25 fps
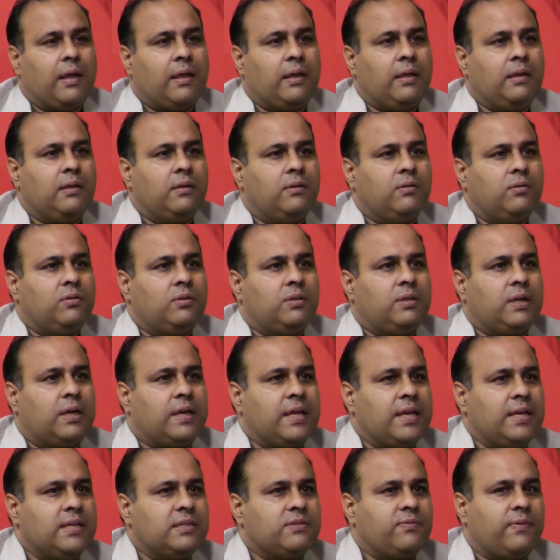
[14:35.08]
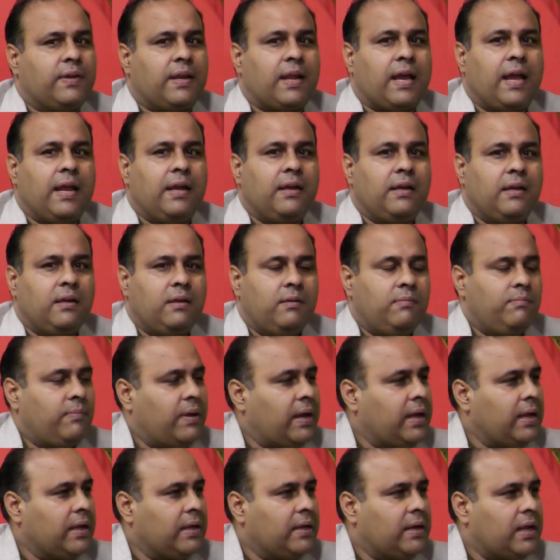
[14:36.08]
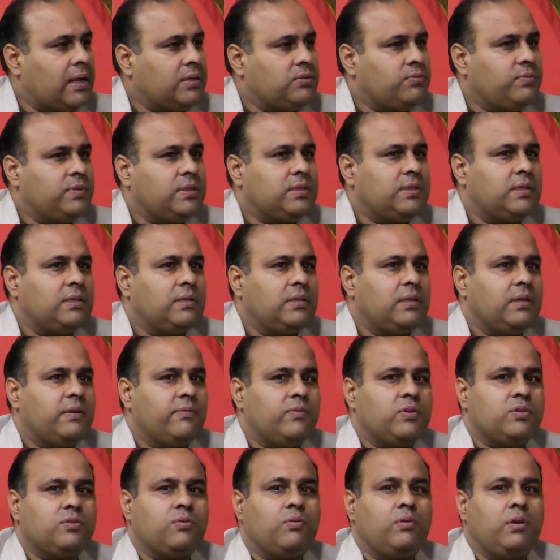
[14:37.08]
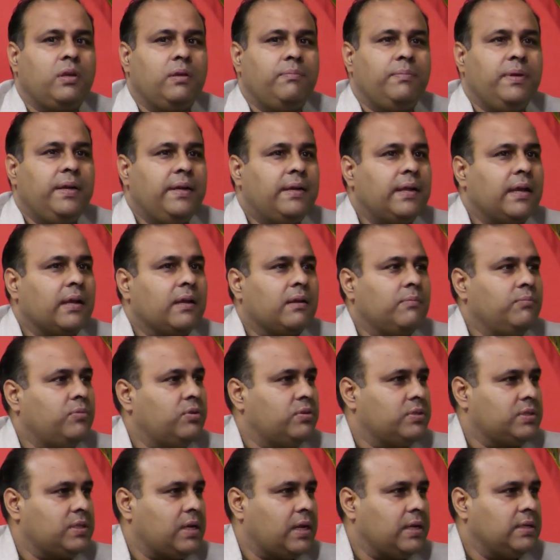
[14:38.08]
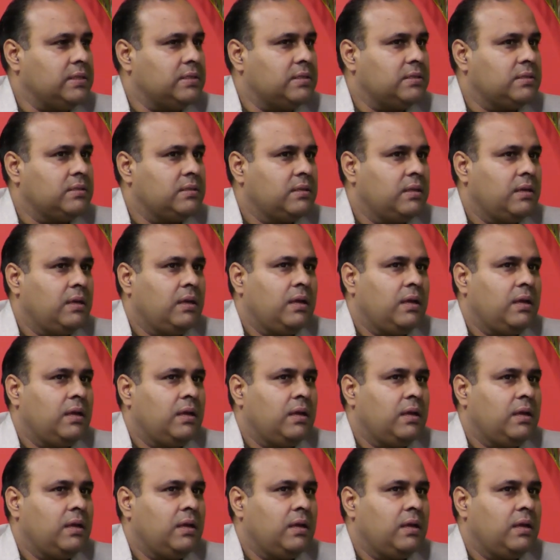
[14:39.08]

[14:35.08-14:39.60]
in the days when I did my graduation, there was only BTech Computer Science.